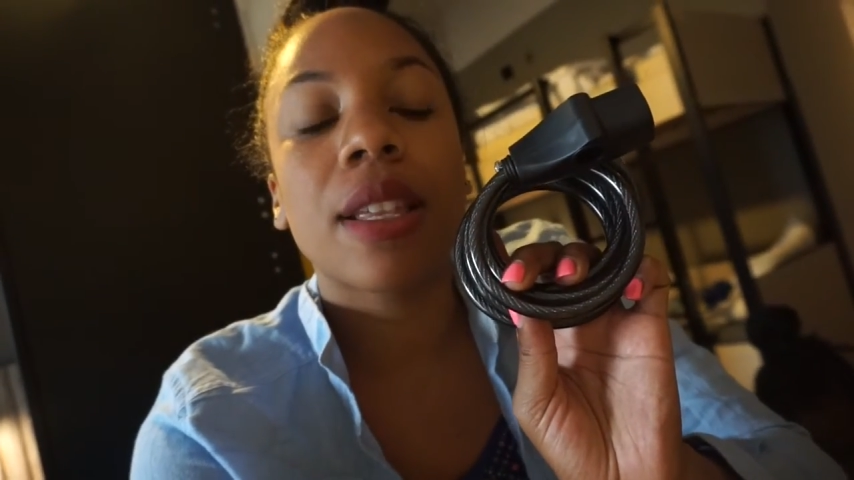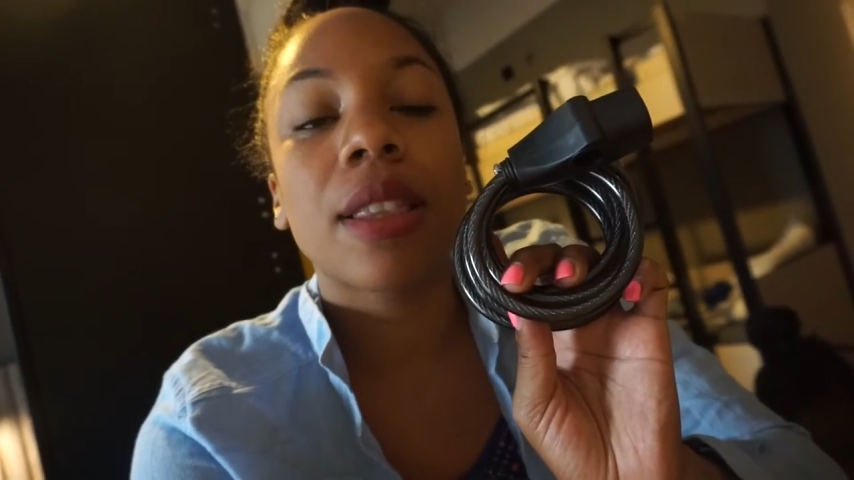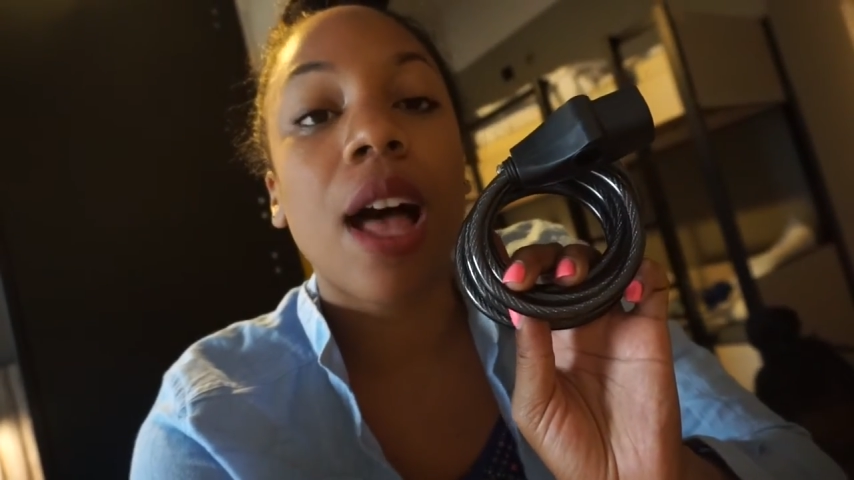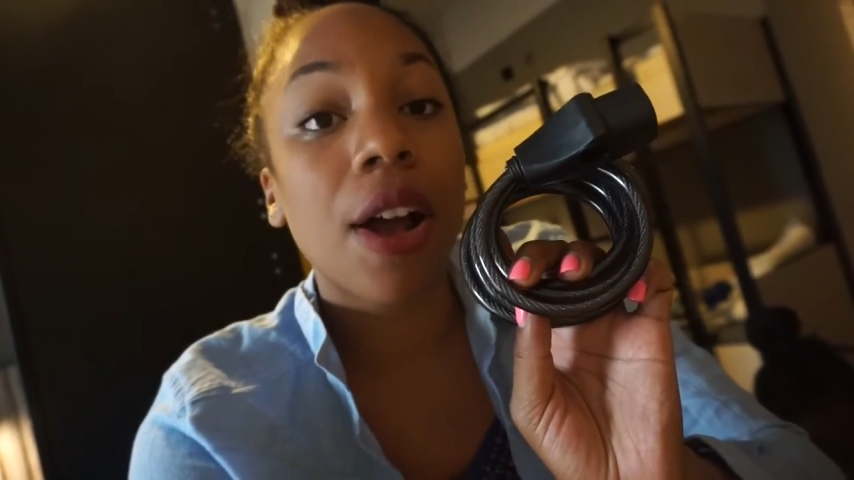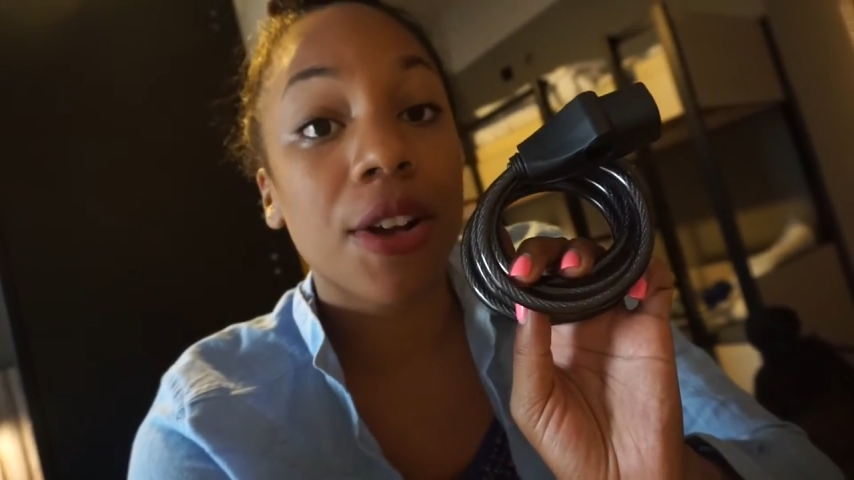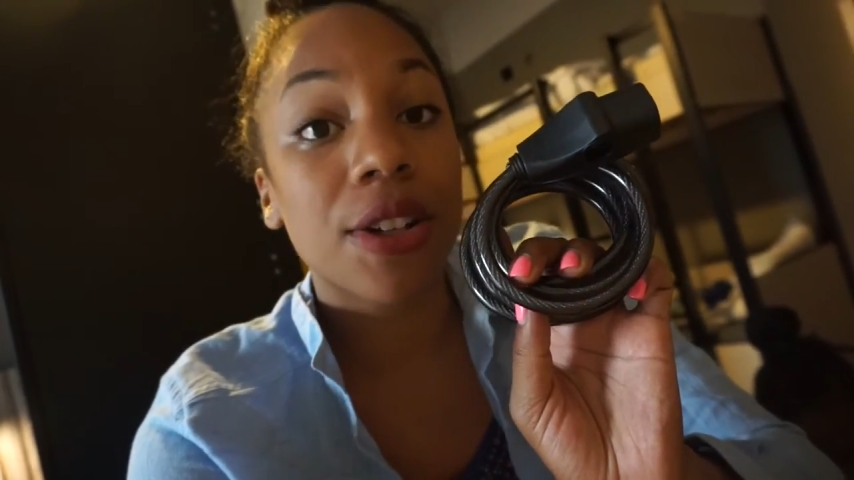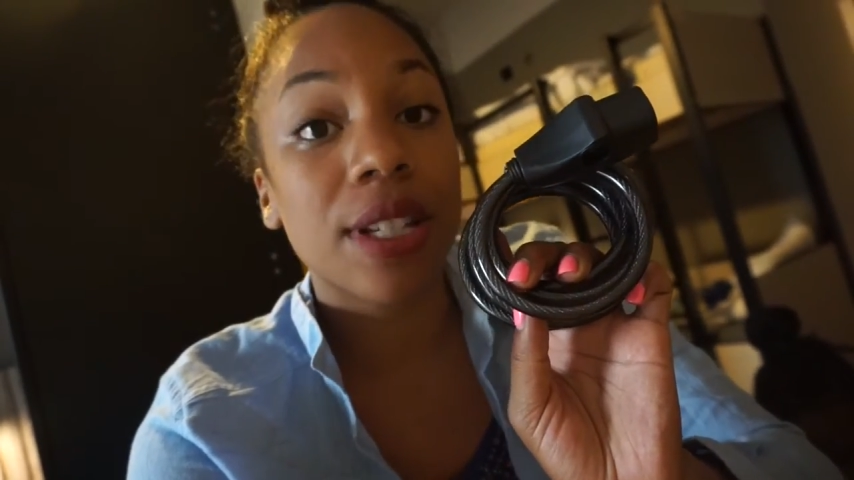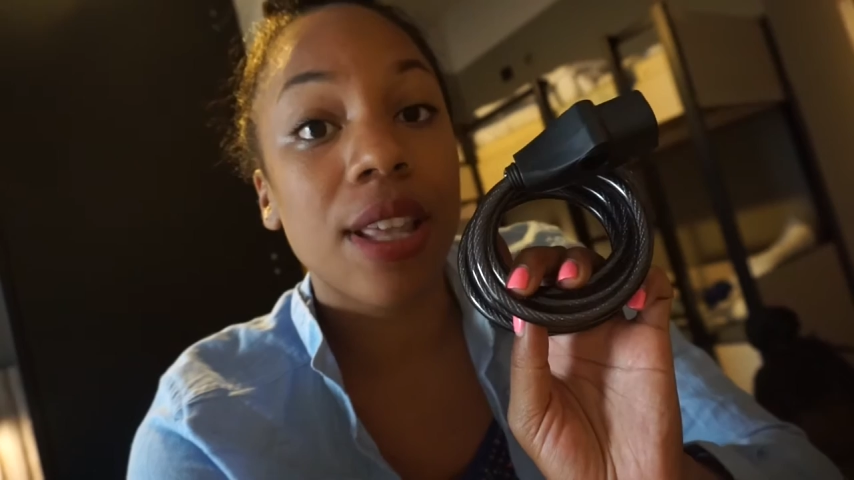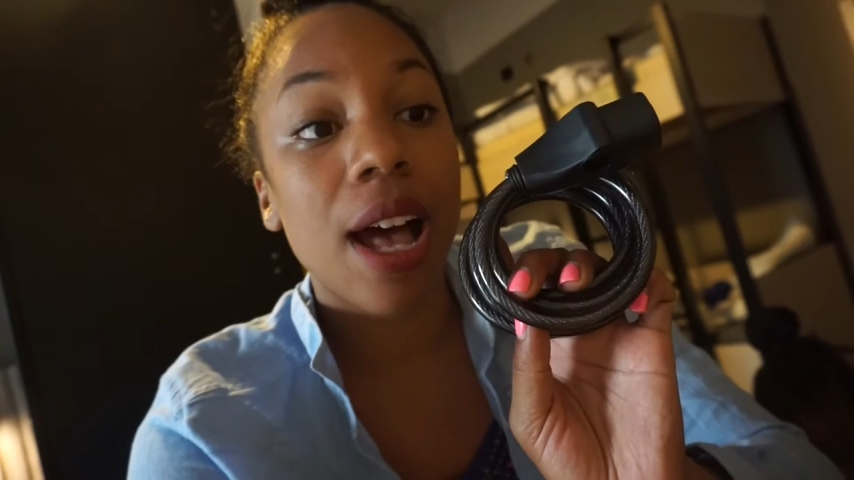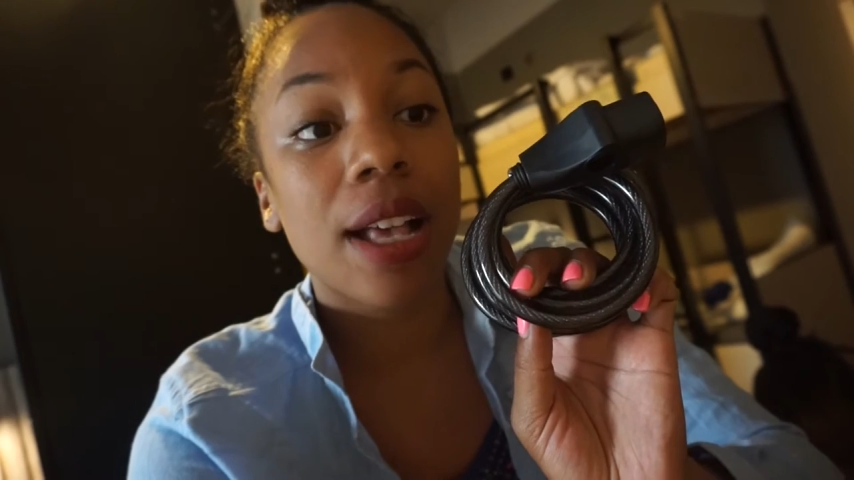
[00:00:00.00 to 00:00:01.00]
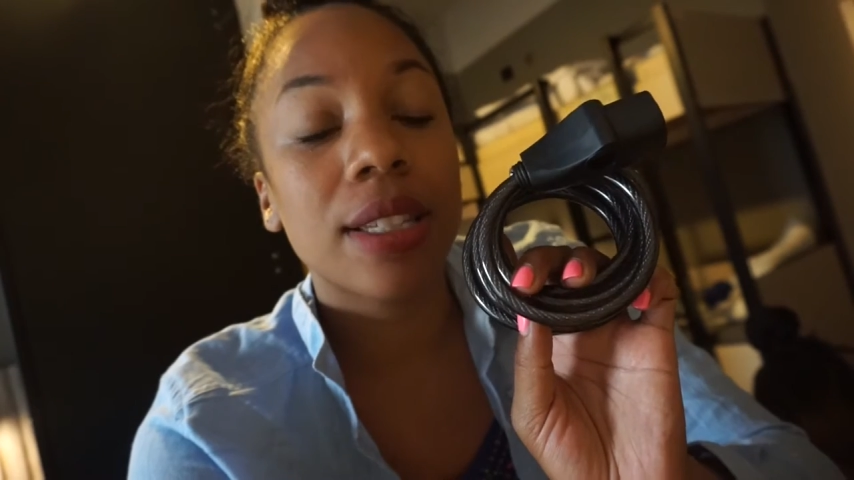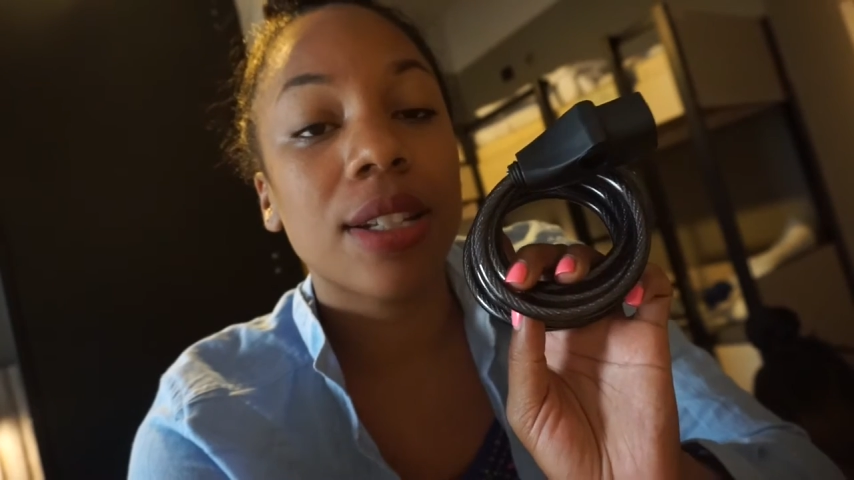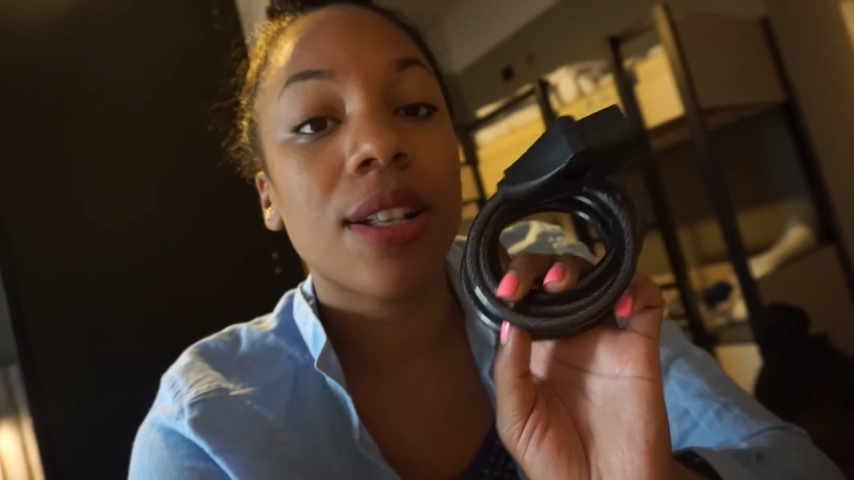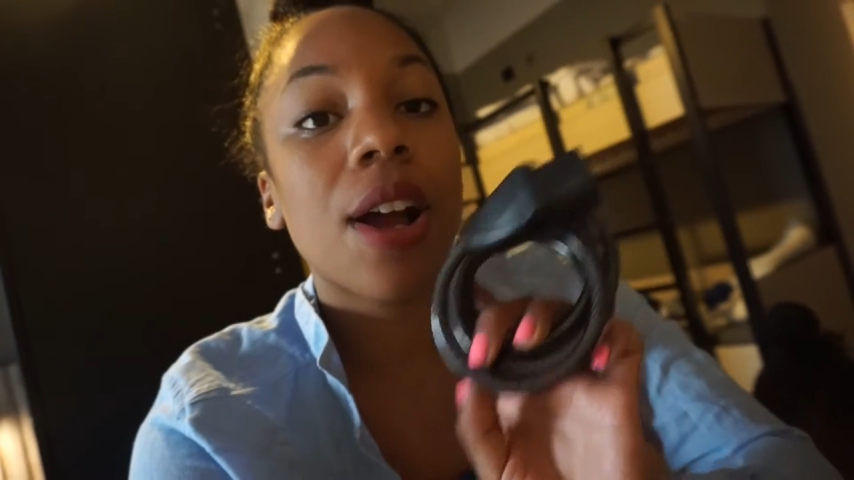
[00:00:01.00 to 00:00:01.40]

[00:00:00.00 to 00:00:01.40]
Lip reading: the lockers in the hostel